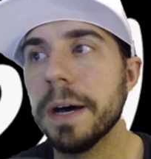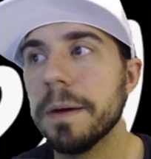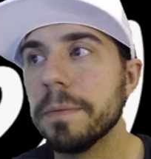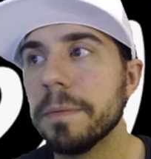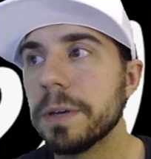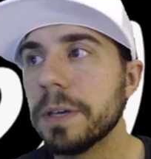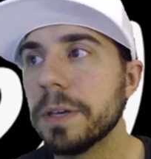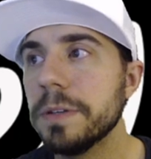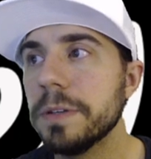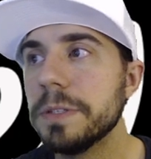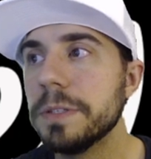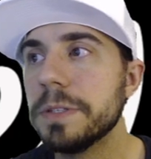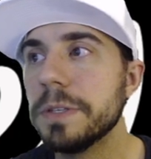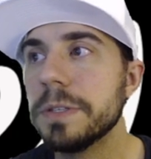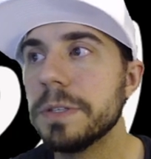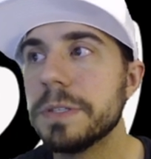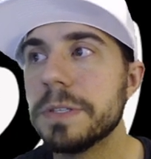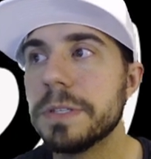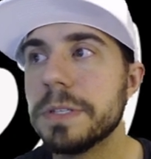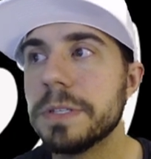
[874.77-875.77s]
Good to
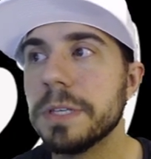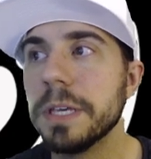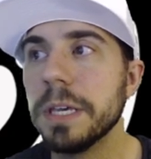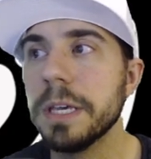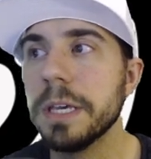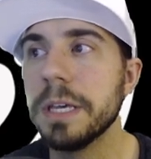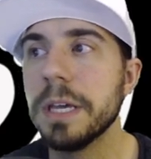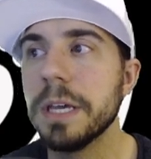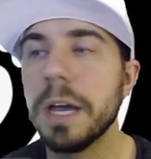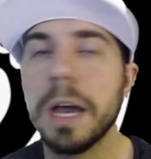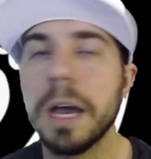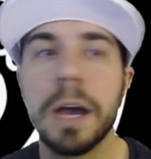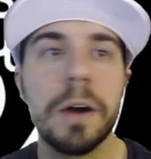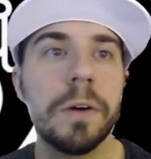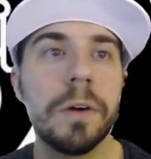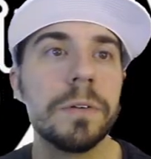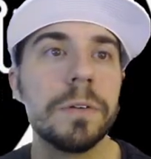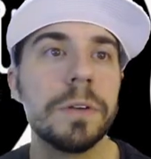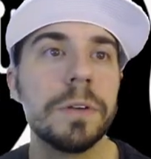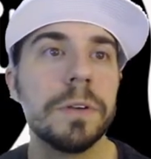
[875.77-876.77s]
see
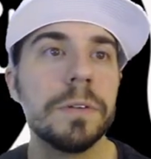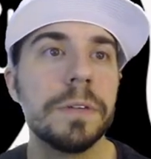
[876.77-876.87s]
how you